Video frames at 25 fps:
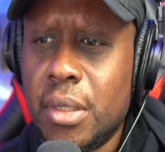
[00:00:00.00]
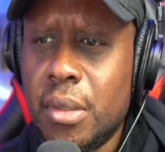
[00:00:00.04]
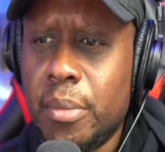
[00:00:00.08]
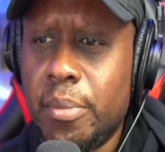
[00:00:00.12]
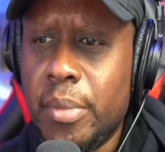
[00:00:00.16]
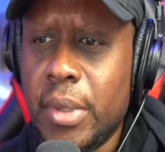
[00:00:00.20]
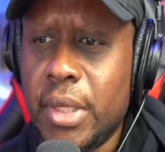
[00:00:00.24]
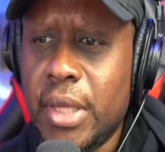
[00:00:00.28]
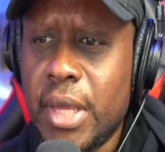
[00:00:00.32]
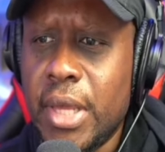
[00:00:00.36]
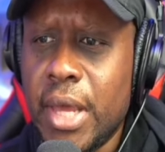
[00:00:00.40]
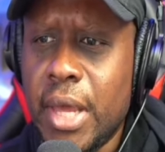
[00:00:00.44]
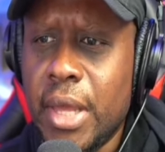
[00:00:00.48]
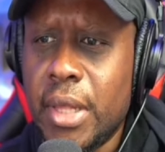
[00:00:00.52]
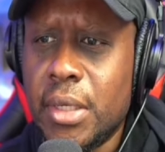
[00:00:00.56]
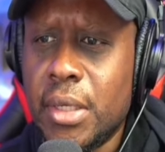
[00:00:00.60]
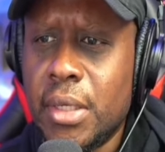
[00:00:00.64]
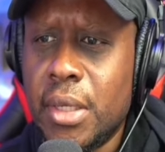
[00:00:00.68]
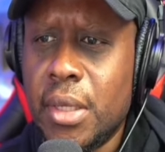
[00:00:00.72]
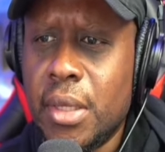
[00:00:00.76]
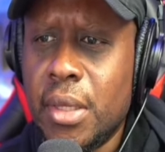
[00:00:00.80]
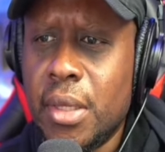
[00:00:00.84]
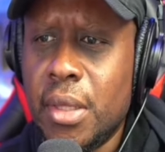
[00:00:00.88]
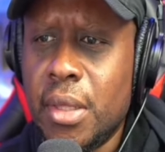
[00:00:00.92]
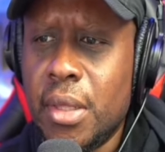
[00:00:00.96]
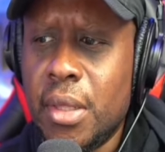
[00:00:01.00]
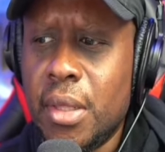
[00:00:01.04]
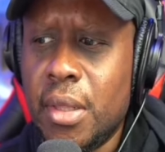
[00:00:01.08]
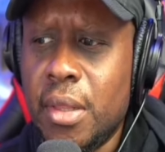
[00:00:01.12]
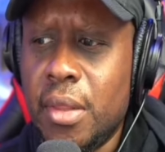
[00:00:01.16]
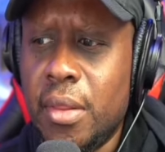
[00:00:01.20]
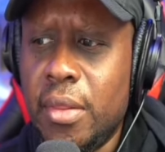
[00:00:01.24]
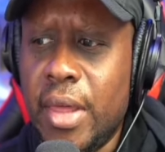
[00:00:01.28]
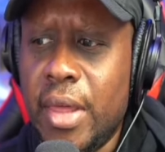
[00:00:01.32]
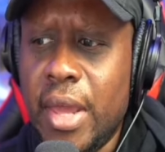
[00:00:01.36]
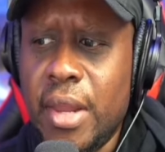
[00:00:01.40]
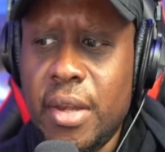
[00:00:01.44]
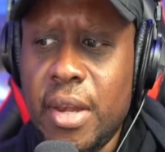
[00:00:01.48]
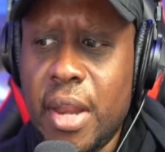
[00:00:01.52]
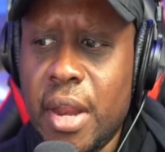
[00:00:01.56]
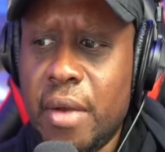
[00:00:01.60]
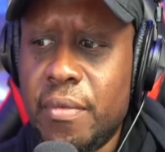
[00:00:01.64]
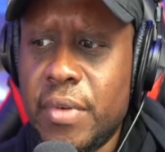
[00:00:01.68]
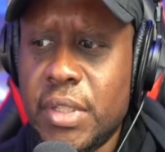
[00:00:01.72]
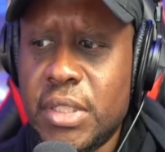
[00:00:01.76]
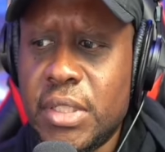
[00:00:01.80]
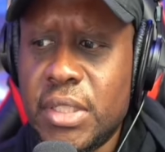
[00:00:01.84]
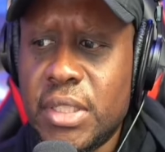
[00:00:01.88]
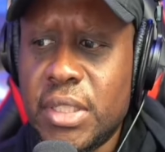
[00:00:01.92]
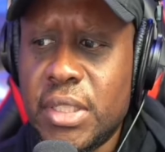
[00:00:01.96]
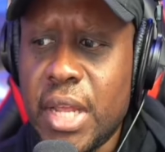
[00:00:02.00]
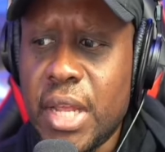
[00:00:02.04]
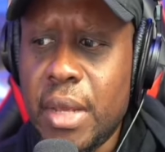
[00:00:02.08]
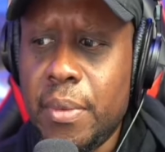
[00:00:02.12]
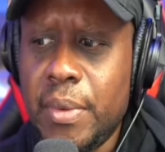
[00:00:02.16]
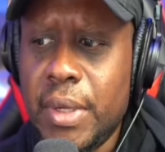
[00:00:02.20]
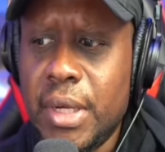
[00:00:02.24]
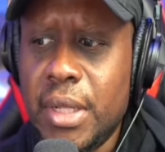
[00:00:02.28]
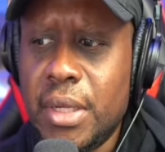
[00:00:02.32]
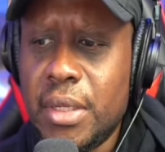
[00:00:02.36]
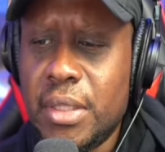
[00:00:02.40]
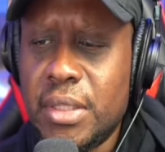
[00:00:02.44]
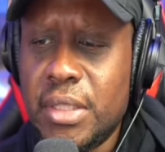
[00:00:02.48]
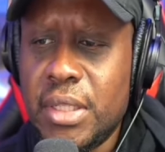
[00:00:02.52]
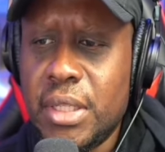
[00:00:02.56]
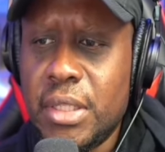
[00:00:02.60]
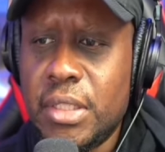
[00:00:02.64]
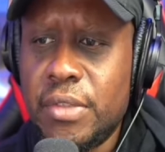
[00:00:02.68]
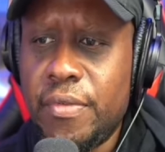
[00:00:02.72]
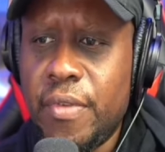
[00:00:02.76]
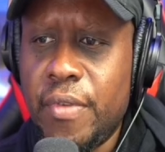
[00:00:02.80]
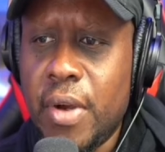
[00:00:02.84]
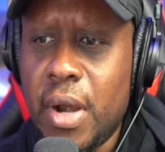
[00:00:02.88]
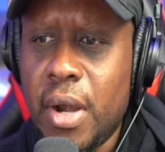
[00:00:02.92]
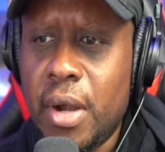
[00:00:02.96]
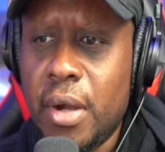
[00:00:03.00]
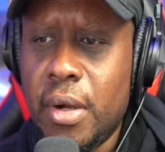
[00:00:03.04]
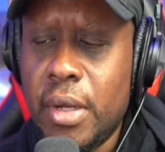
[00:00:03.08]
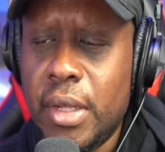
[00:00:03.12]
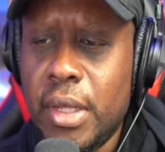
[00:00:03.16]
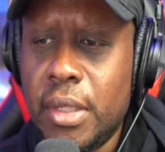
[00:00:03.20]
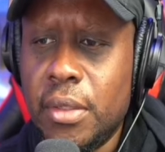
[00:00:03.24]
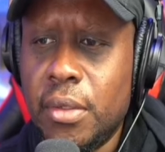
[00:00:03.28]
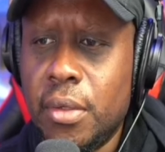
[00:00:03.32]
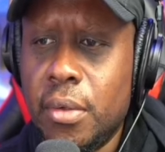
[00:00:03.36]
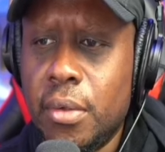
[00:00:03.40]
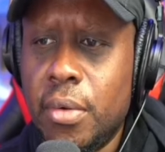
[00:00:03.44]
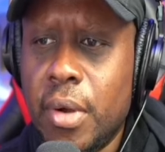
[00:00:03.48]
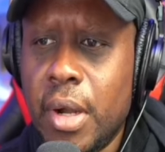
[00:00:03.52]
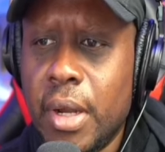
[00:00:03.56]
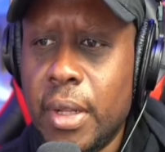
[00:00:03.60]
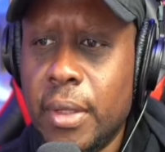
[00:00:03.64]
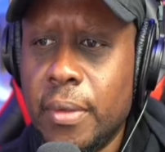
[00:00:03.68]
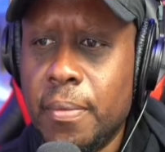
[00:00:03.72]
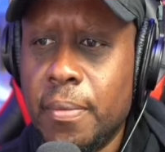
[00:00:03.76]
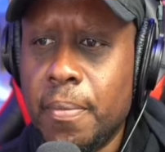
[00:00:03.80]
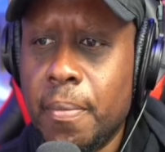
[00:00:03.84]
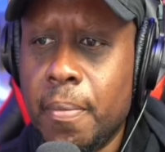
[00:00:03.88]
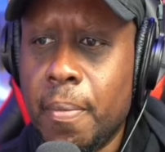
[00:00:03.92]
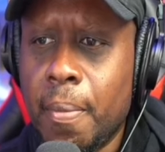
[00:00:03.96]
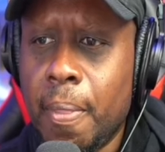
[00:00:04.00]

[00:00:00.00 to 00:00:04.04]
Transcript: but yet they never say we need a ceasefire in Ukraine.